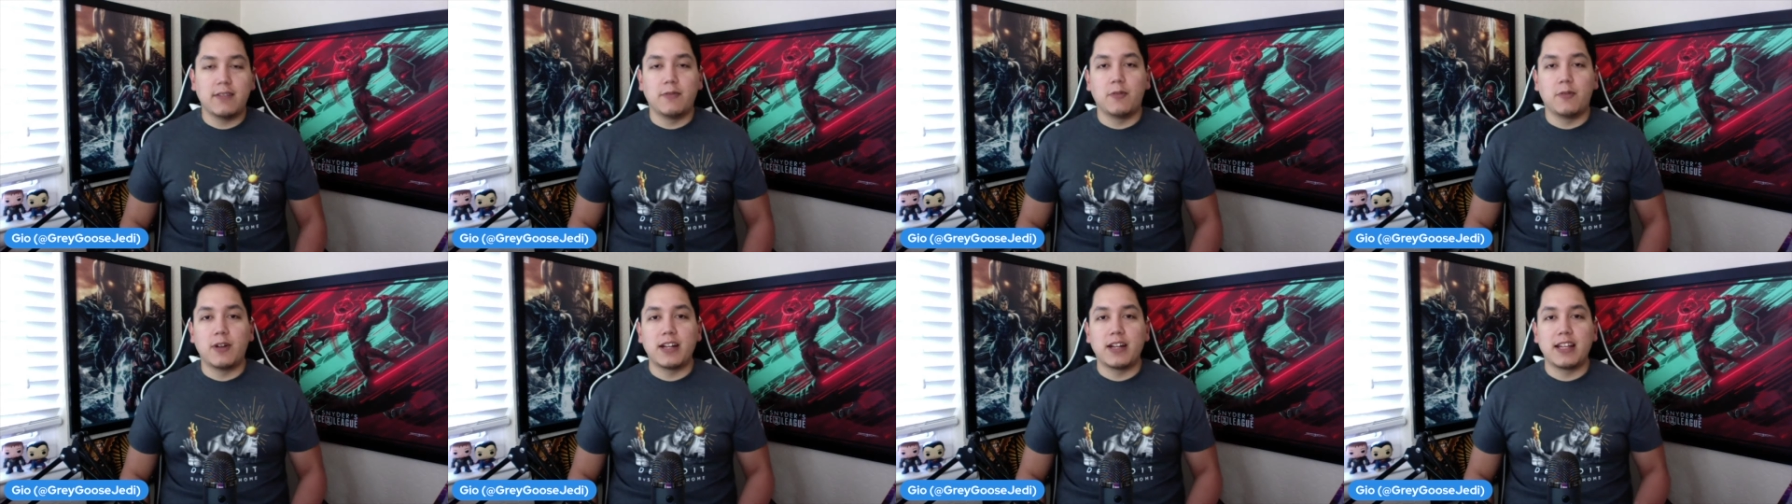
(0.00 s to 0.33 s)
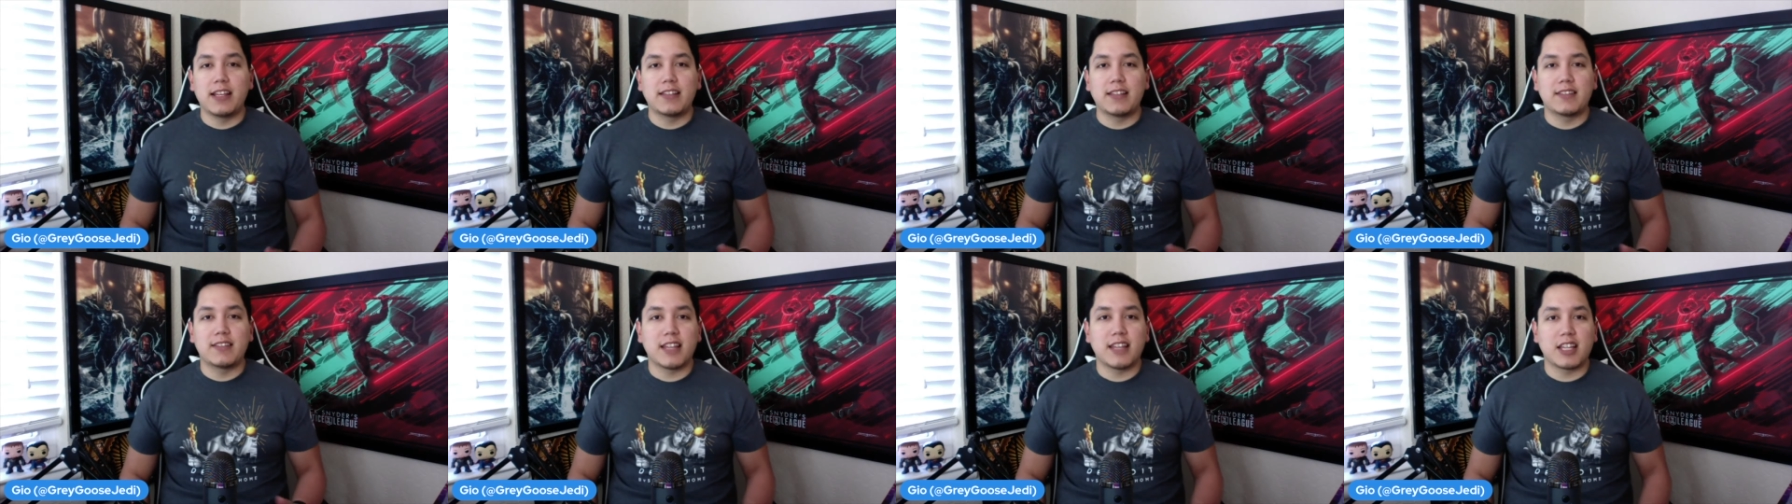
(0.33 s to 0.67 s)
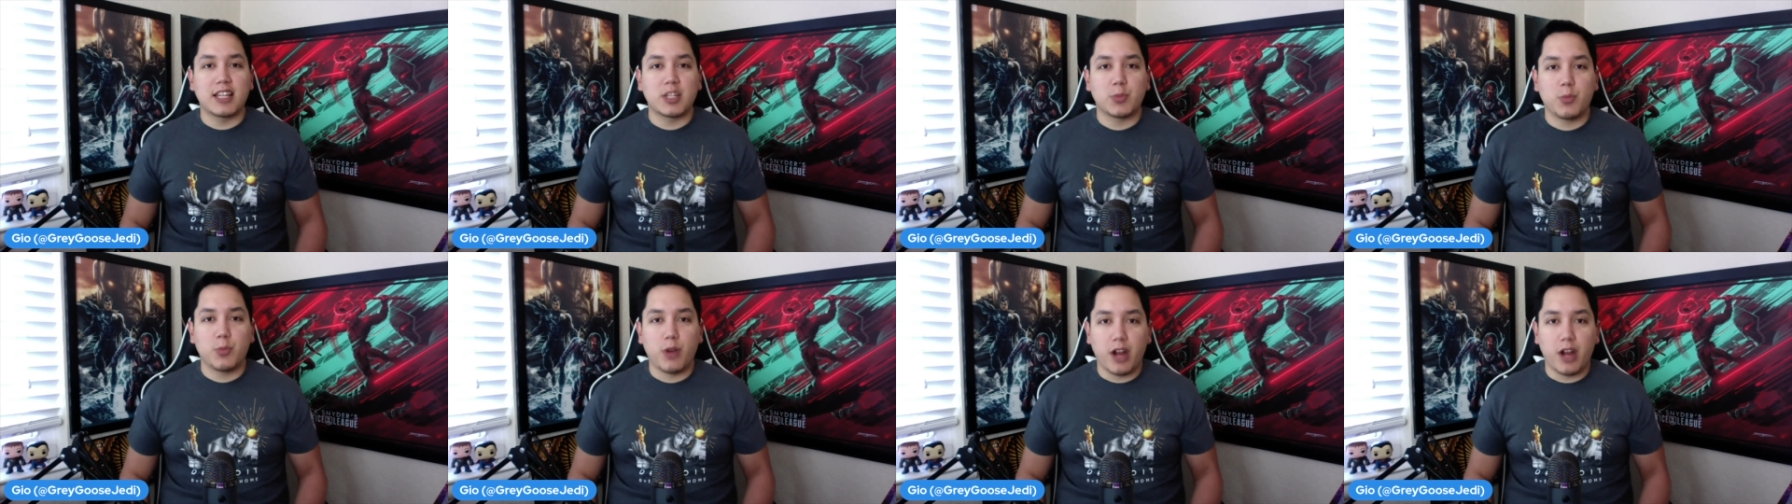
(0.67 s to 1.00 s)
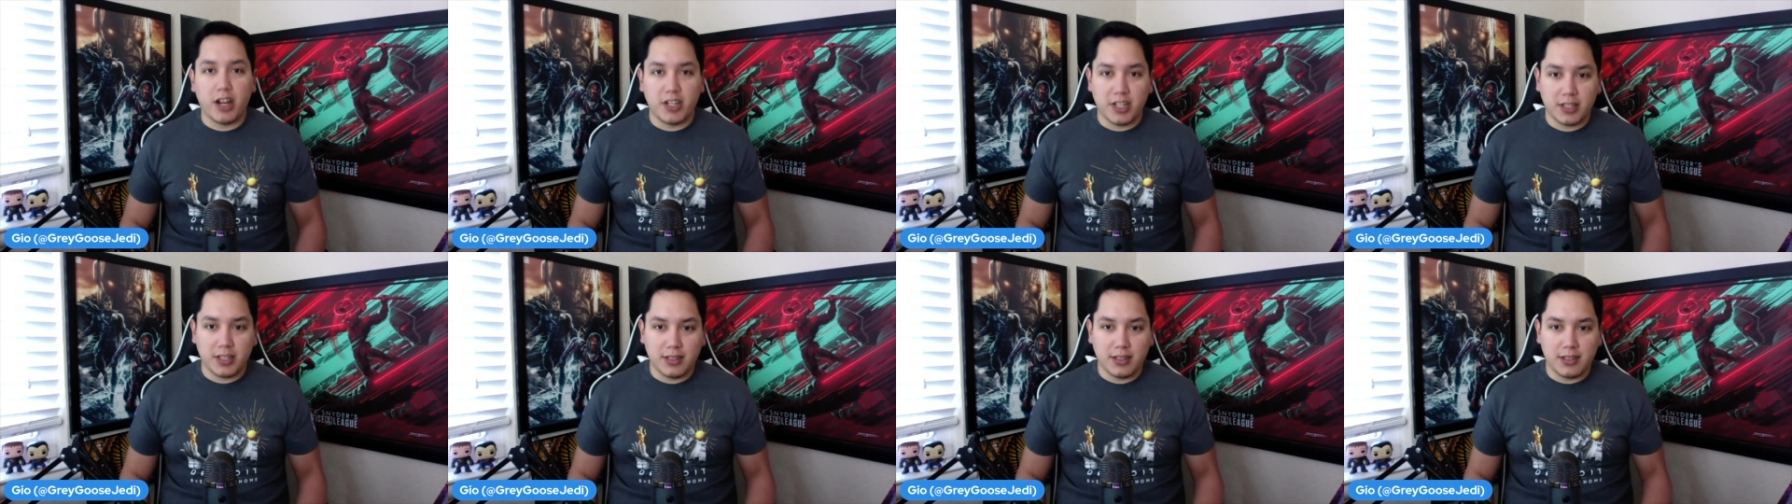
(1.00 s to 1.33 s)
what his next
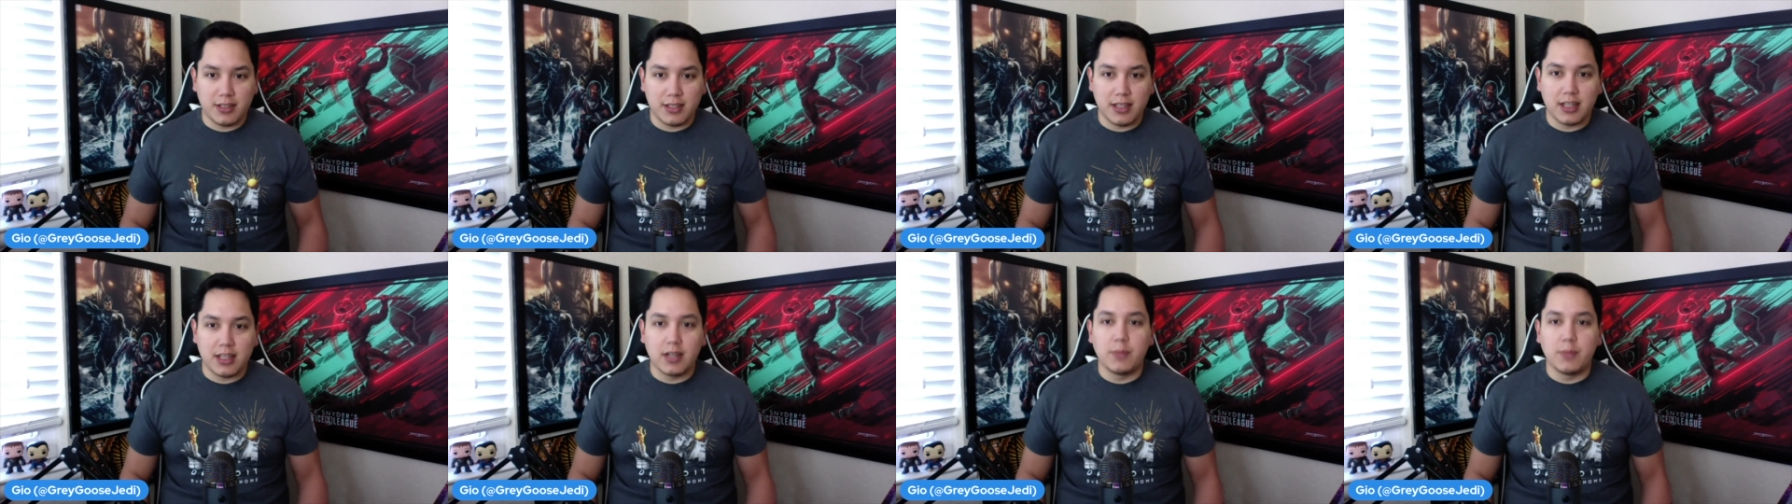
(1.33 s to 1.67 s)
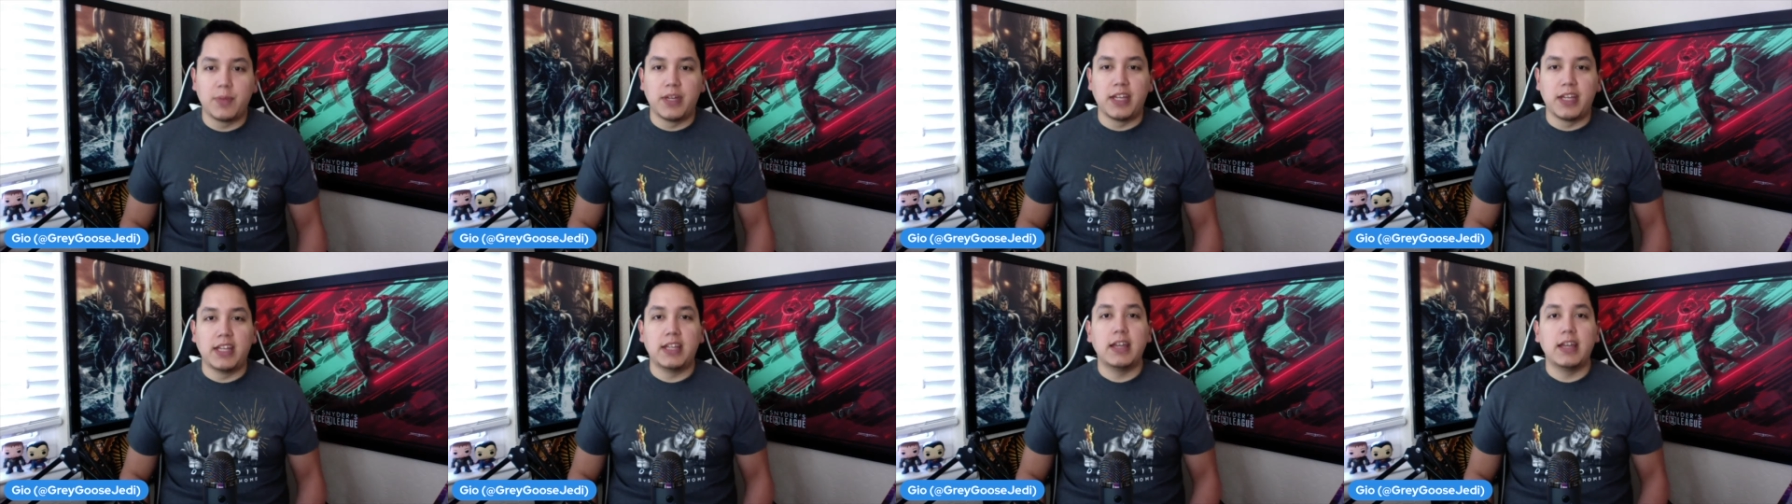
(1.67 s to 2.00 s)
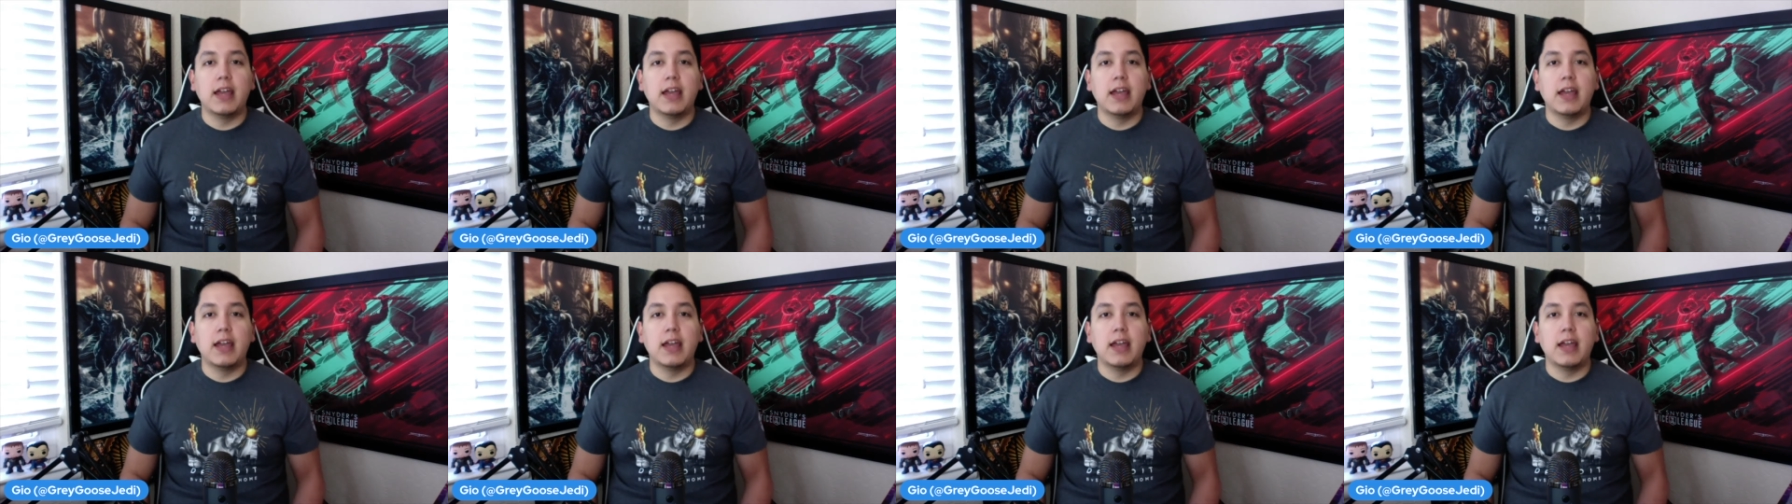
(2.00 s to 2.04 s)
project is going to be.